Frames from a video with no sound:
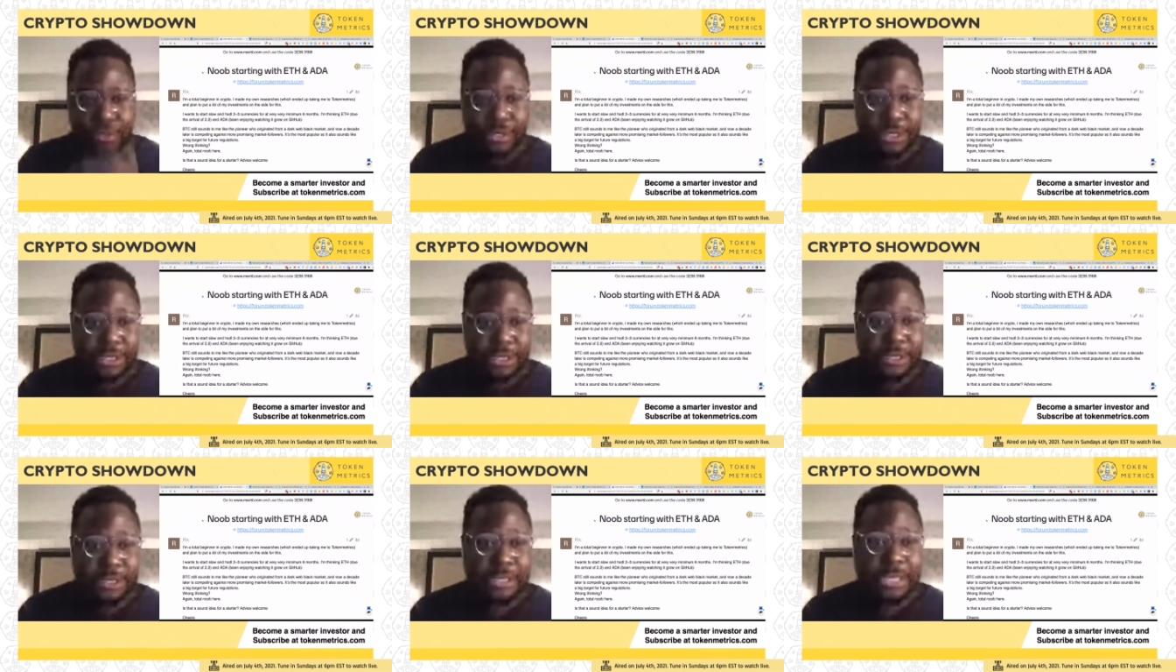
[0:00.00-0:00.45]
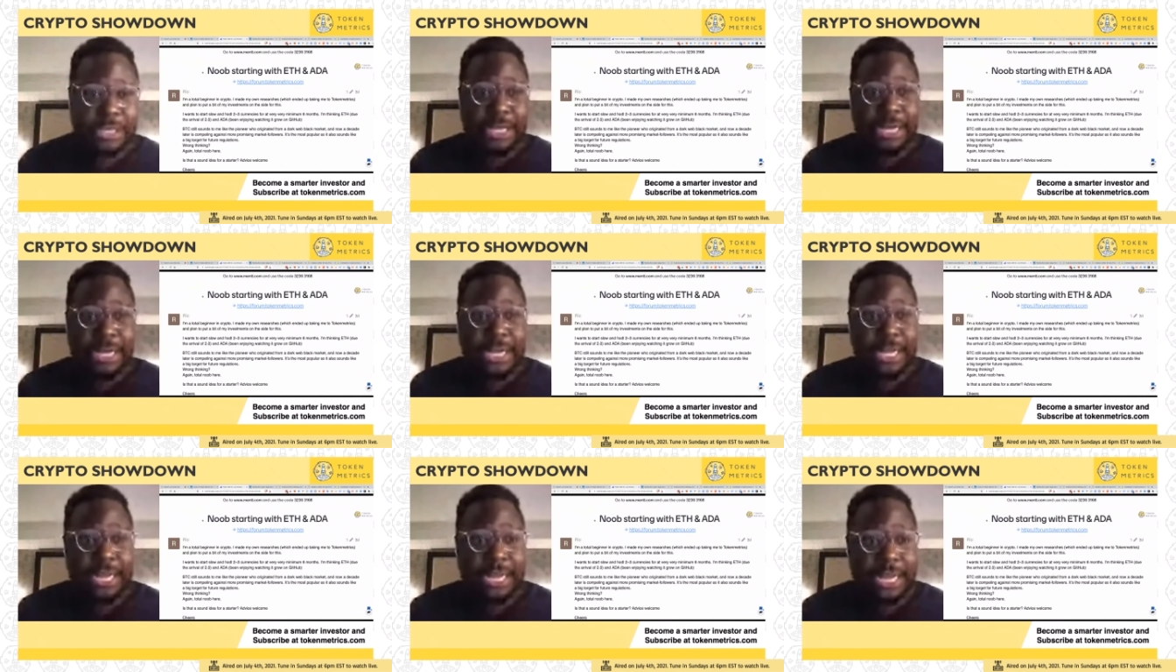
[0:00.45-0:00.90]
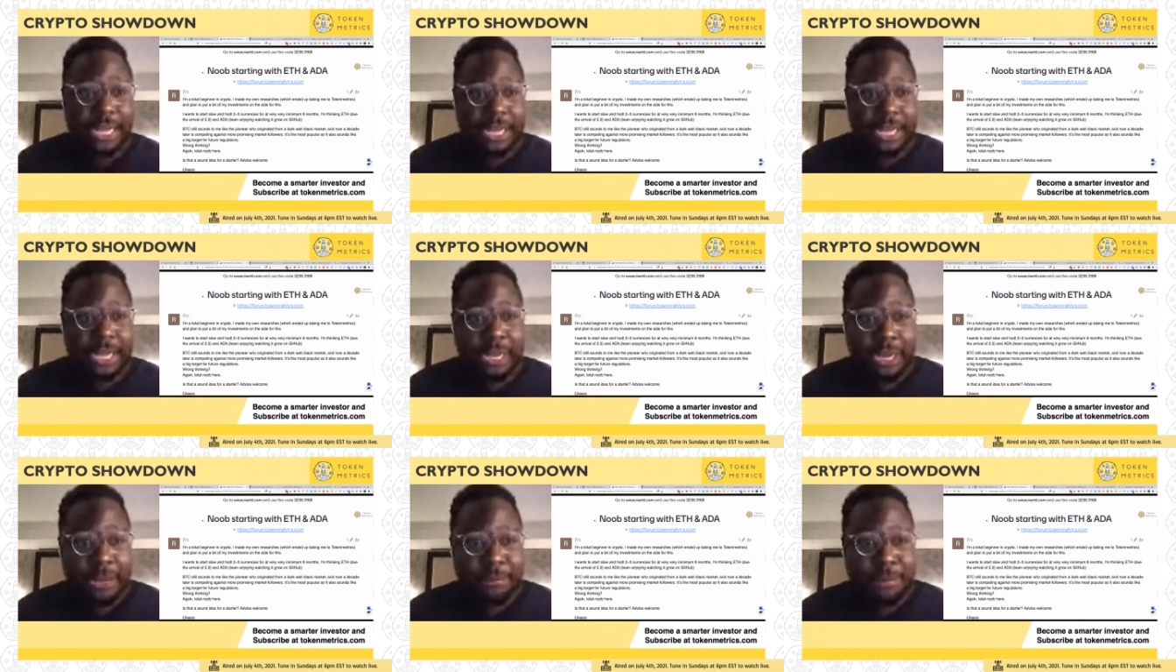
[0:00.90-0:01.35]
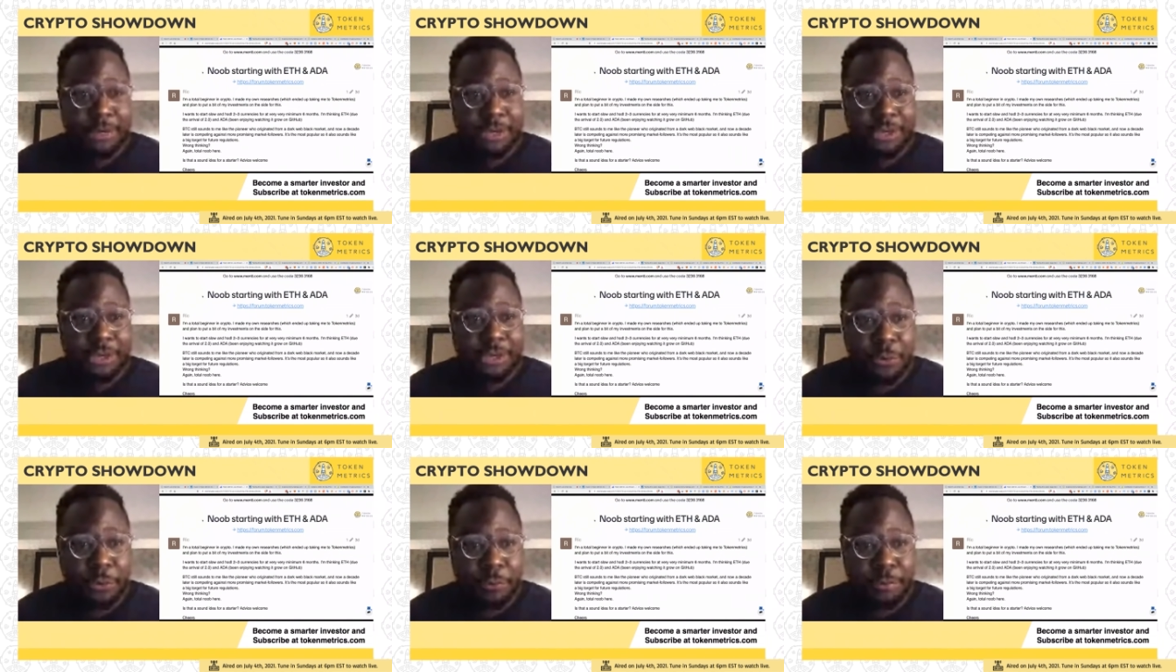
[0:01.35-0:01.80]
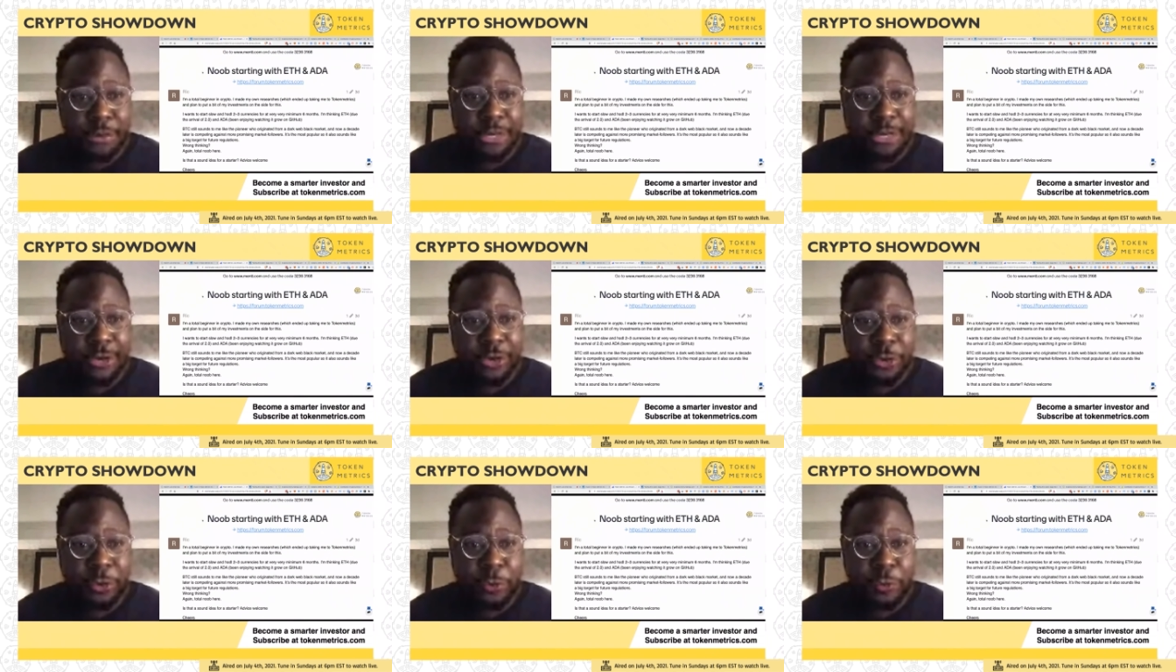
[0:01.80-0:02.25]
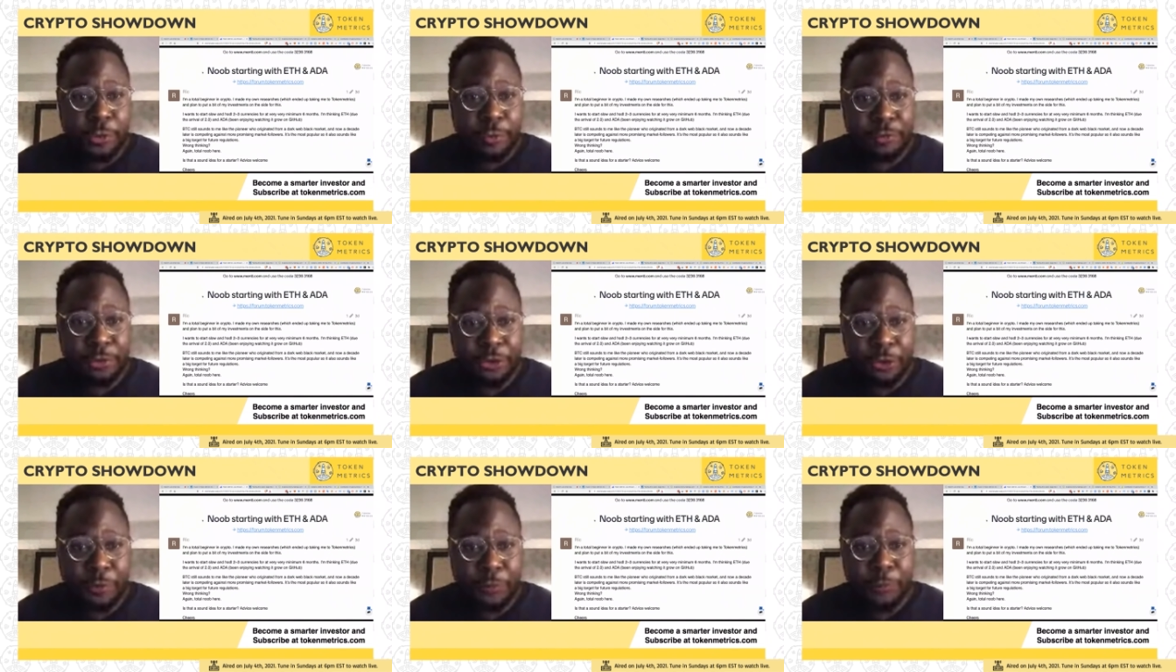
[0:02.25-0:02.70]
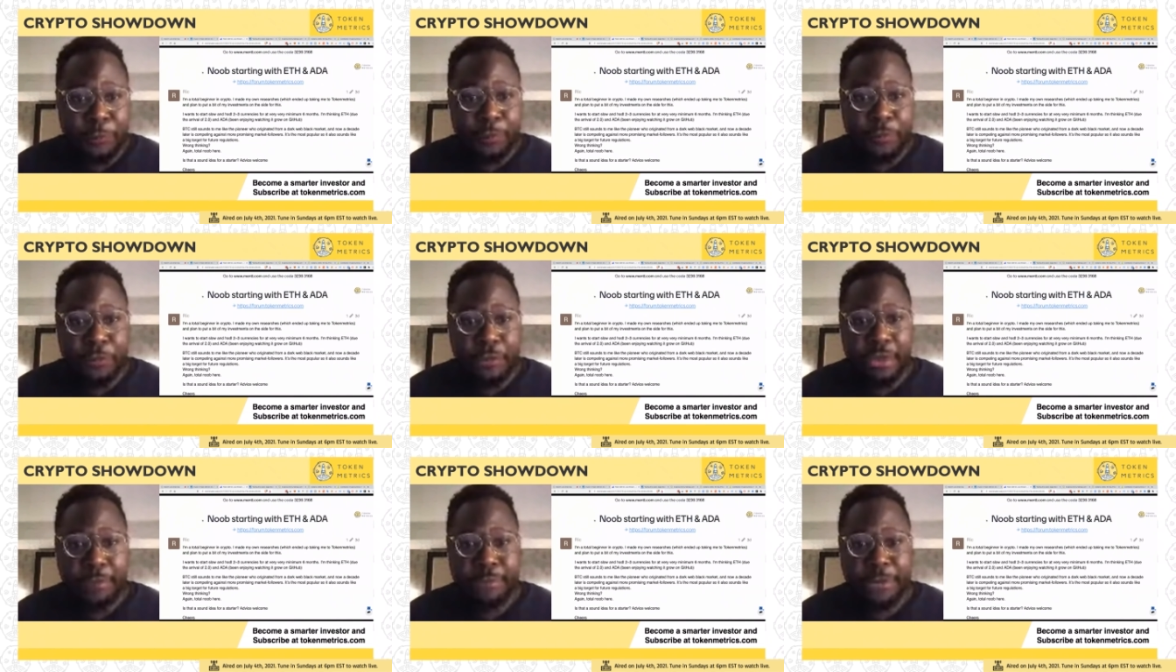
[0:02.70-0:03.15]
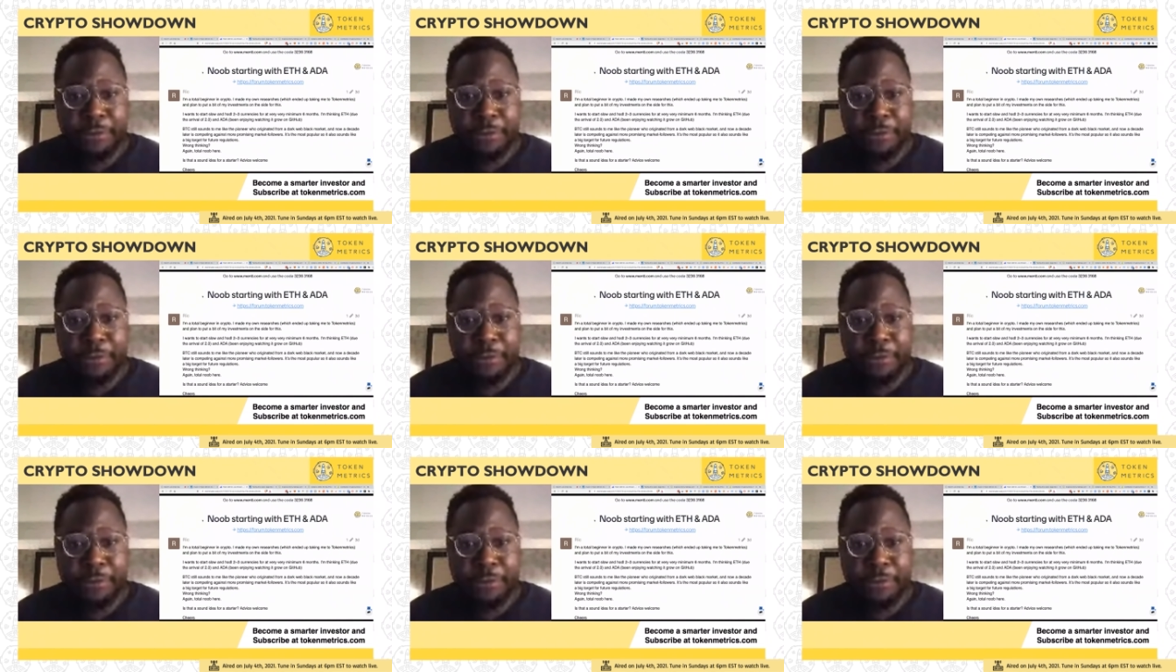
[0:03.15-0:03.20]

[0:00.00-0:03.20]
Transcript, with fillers: Question is I'm a total beginner in crypto.